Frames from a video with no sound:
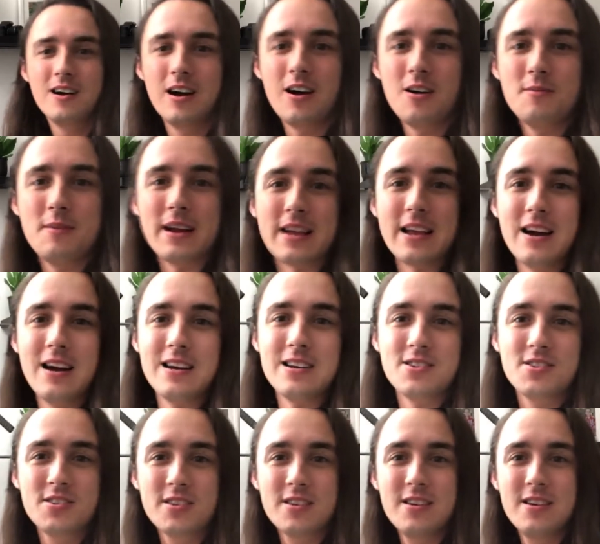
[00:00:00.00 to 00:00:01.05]
Oh my
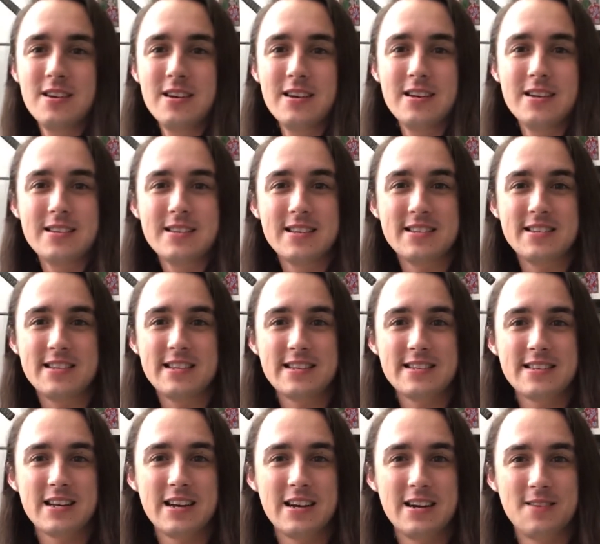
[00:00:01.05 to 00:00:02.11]
gosh. Does this,
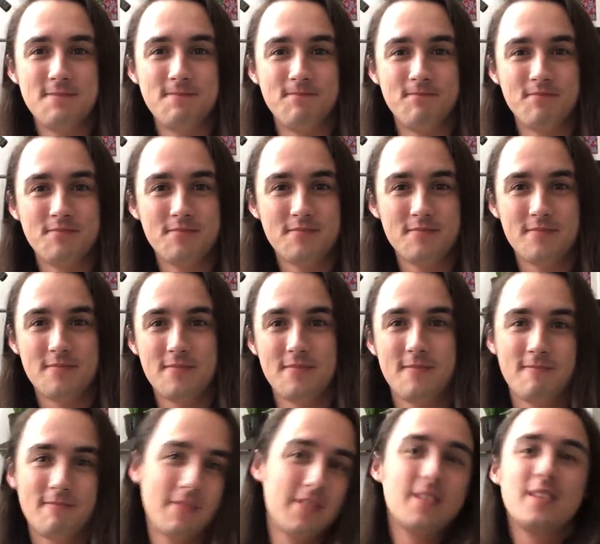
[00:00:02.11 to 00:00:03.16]
yeah,
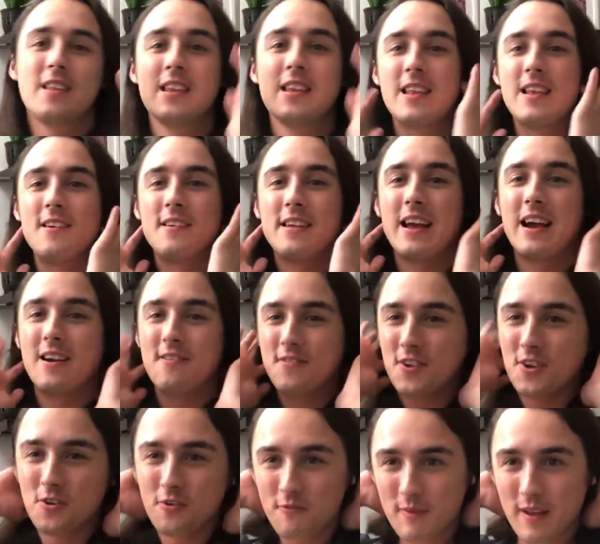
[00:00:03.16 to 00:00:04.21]
if
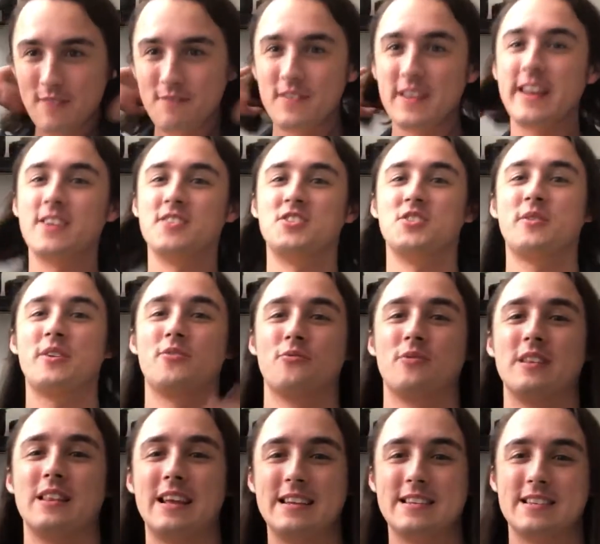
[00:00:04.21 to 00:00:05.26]
you've made videos, you can
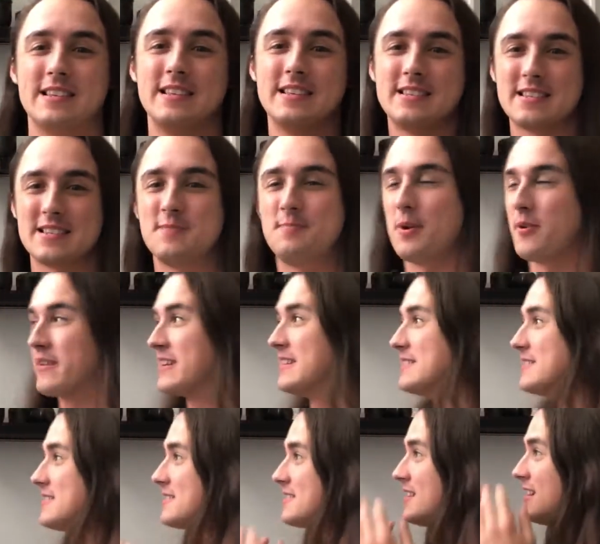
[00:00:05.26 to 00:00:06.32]
relate to this
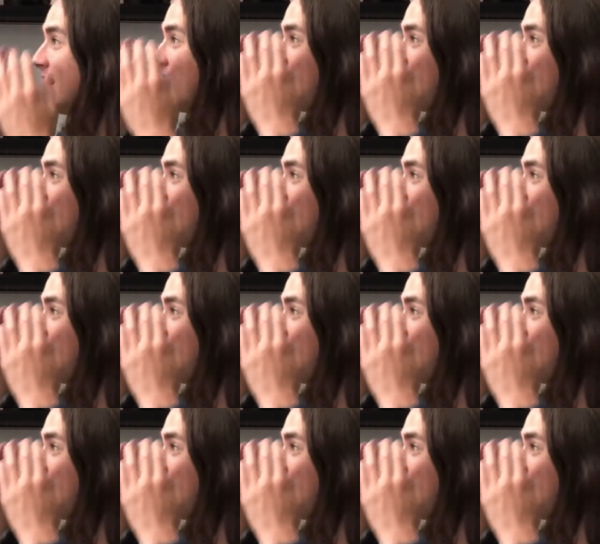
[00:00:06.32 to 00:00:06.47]
experience.